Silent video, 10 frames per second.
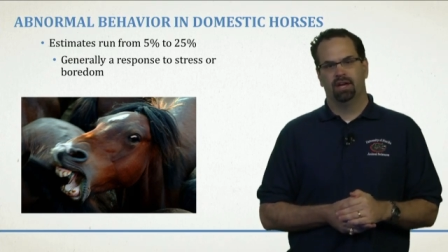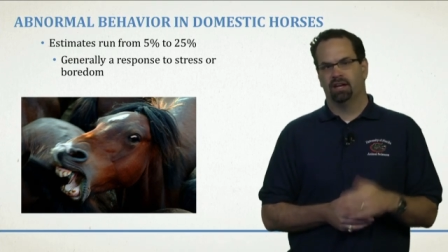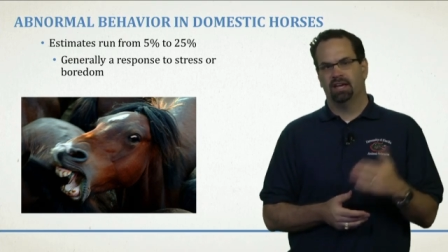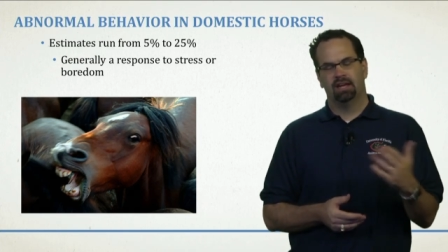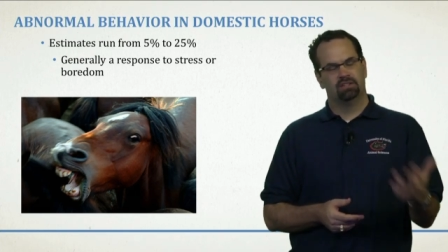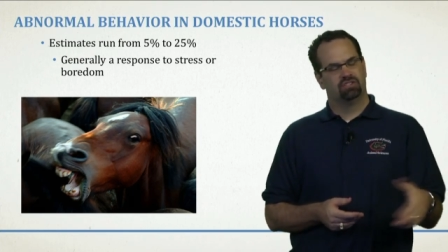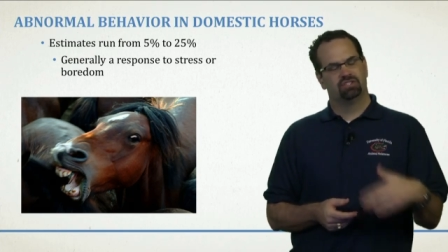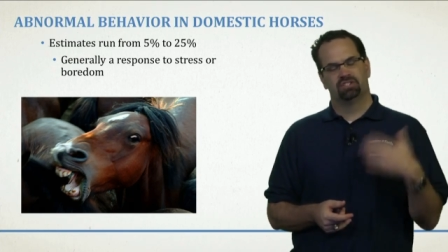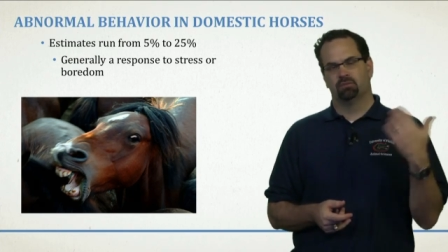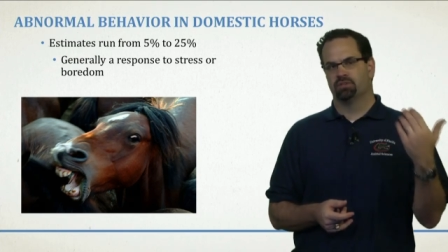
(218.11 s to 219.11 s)
And again, it's
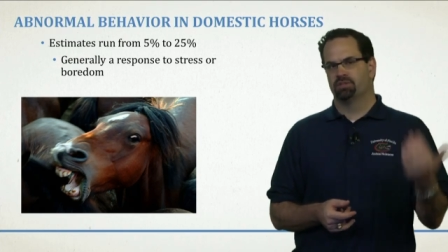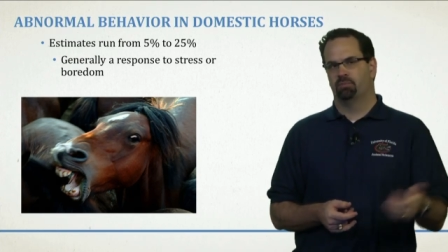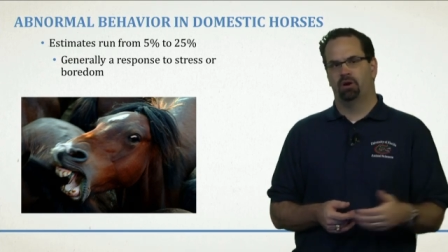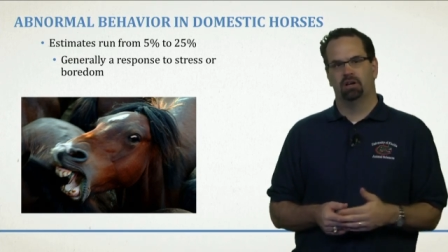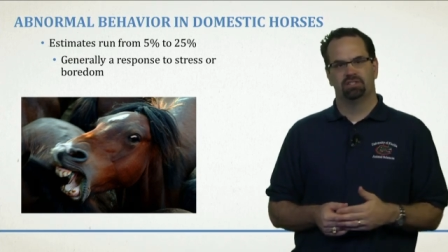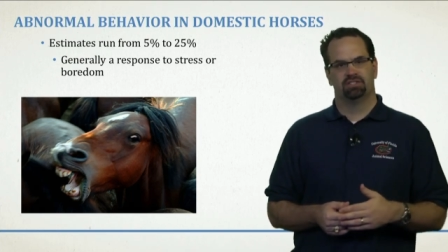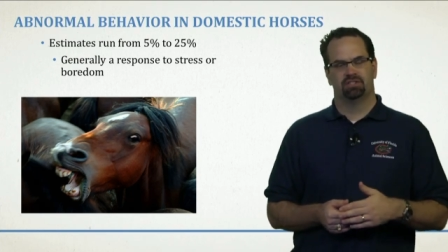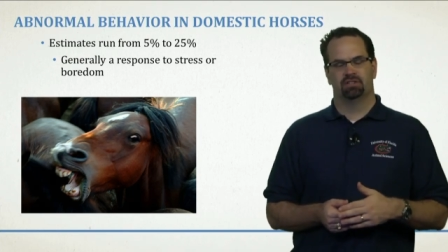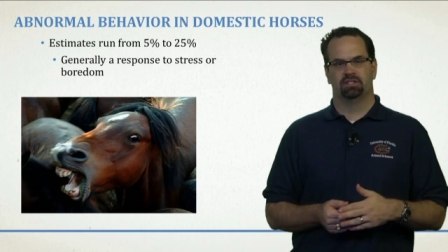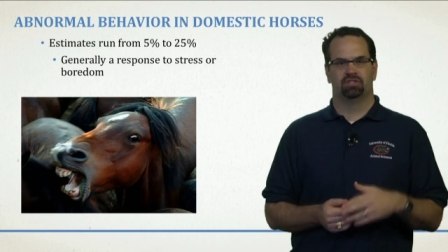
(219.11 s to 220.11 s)
just a response
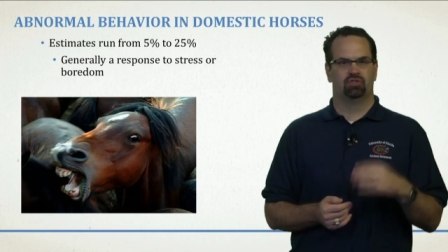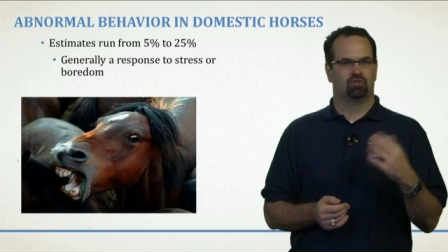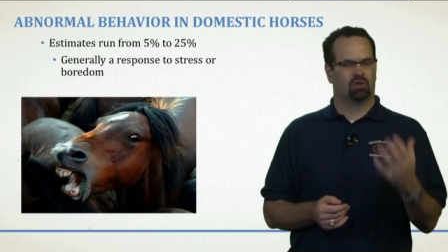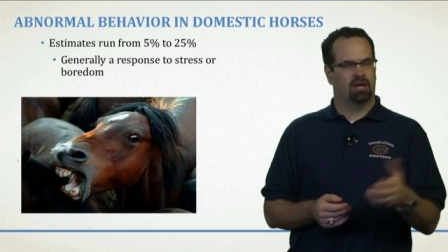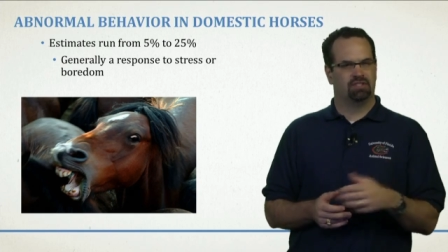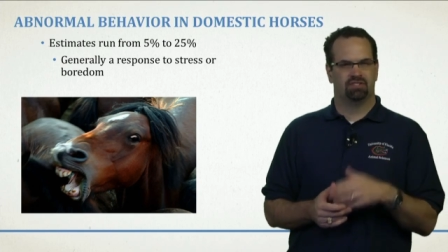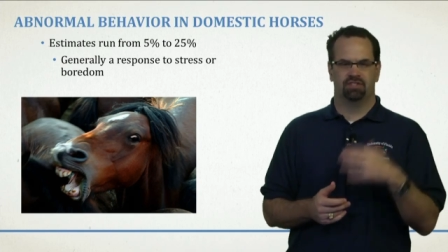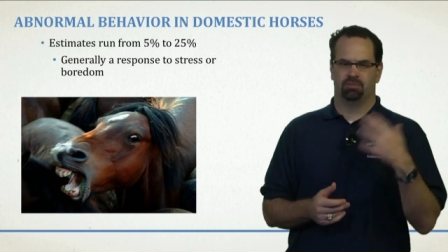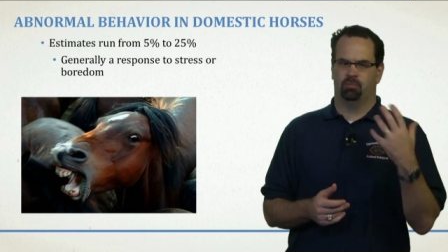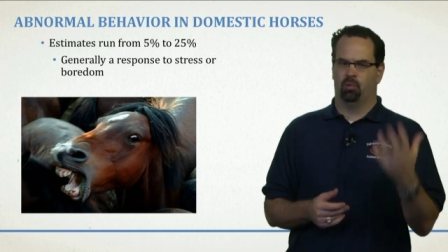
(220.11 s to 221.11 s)
to this stress,
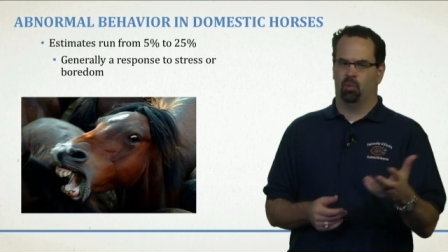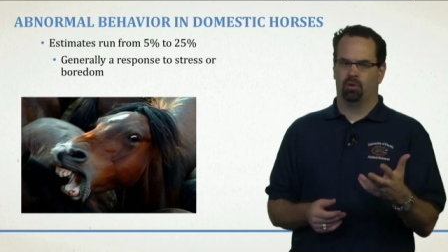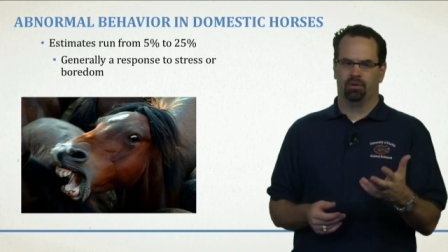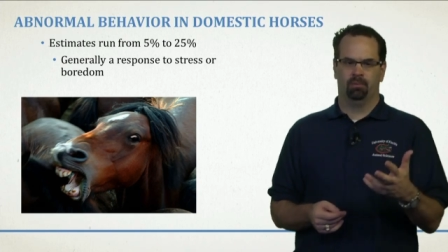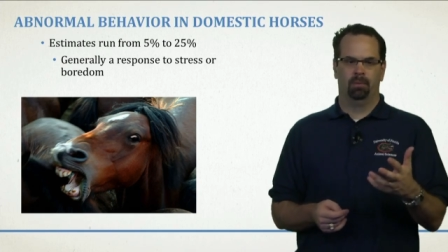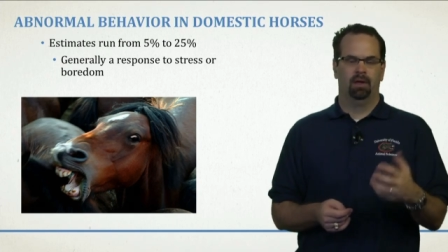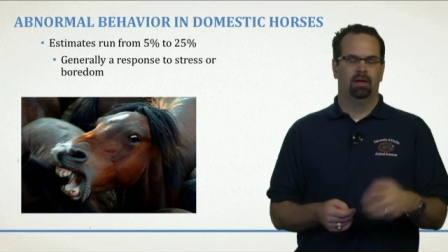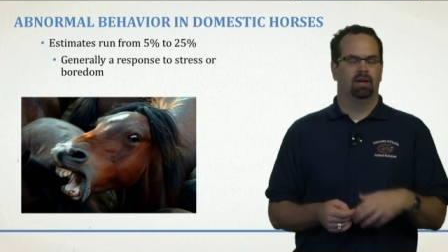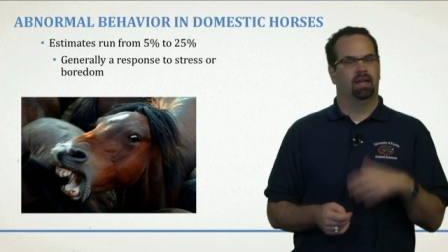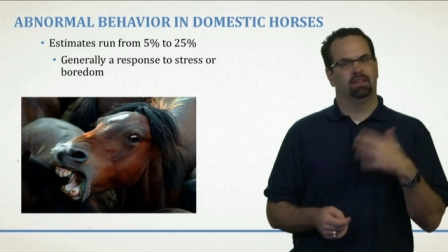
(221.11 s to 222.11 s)
this boredom,
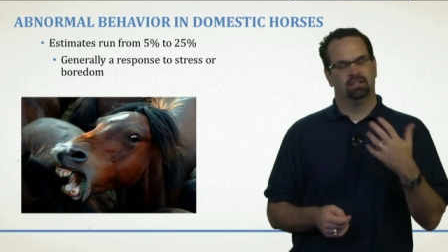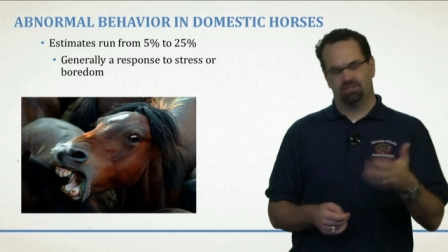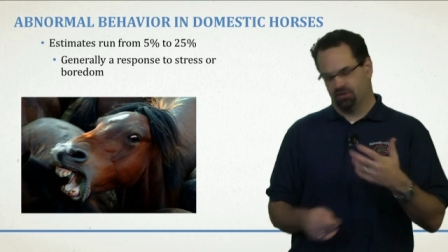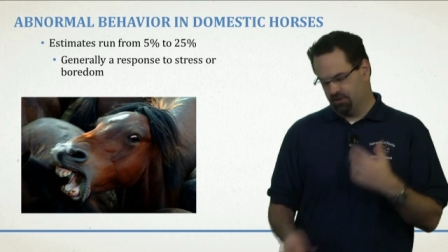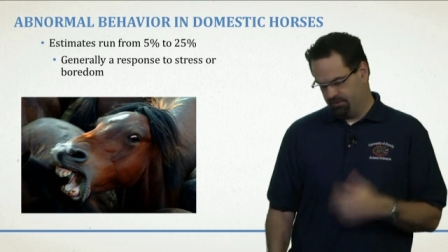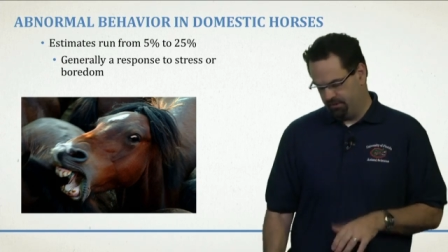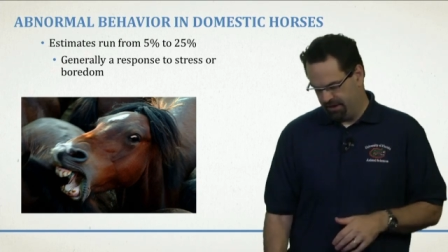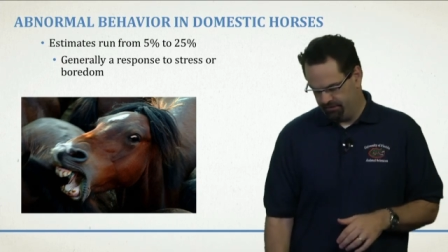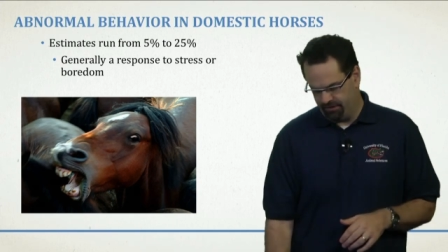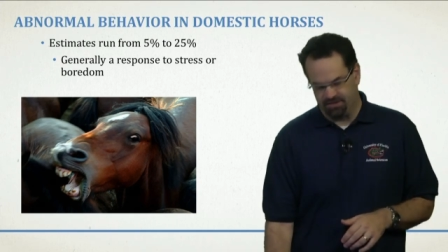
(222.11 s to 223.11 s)
and these start to
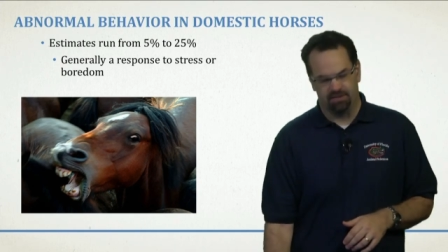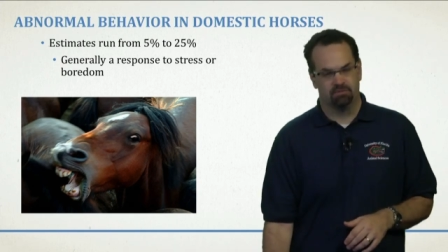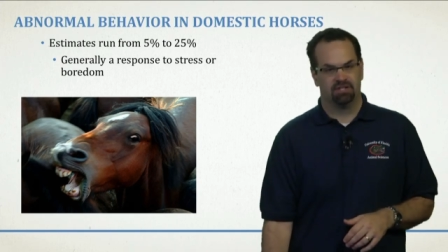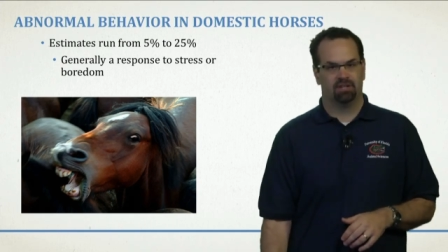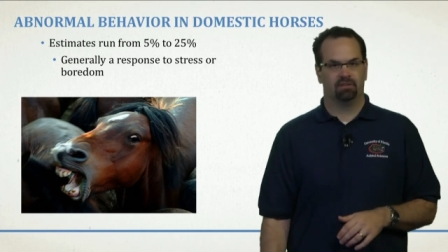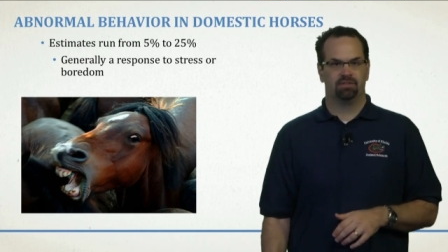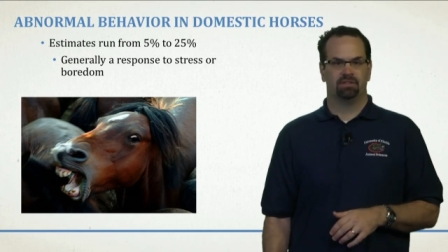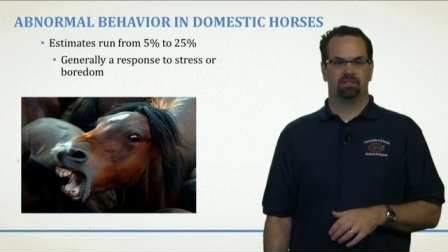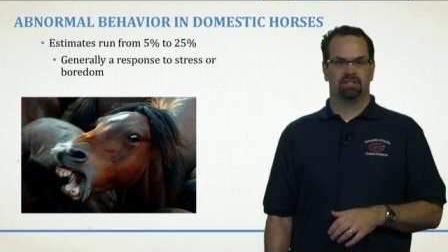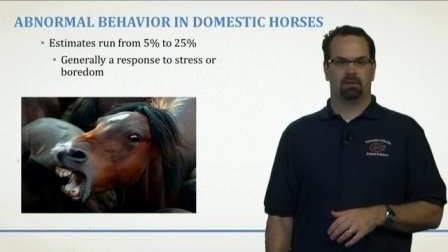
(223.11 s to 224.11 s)
manifest
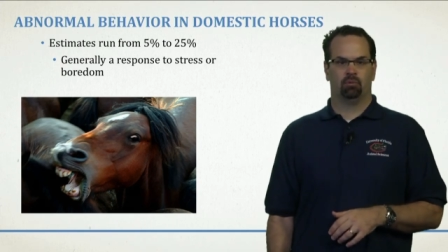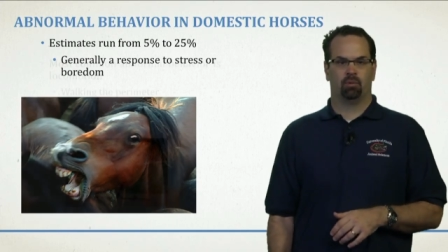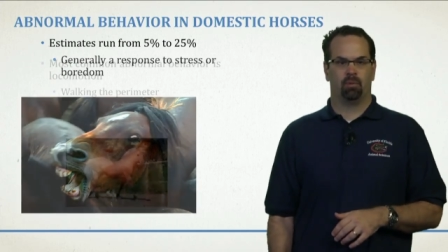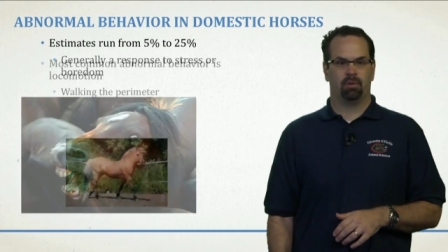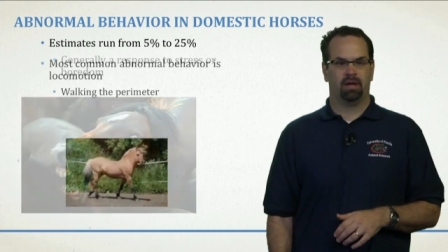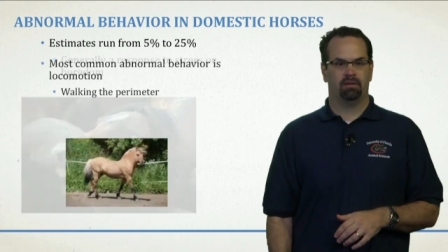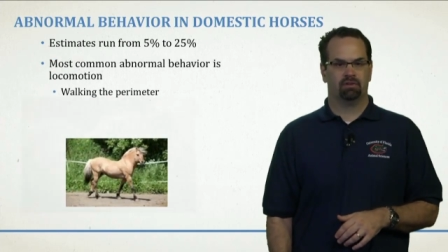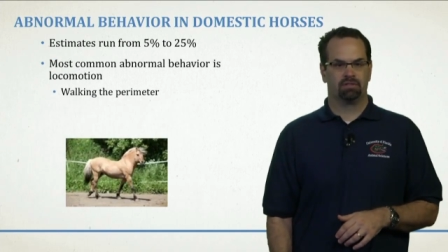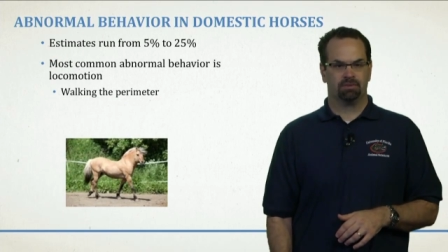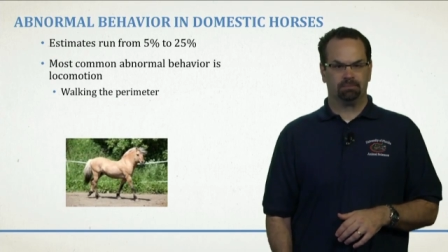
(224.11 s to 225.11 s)
themselves, these abnormal
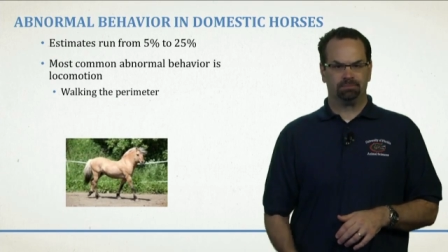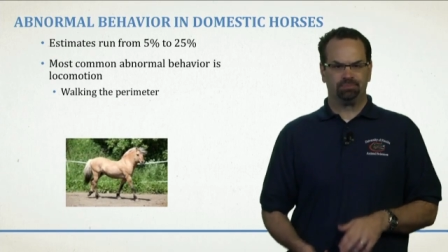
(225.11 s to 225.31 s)
behaviors.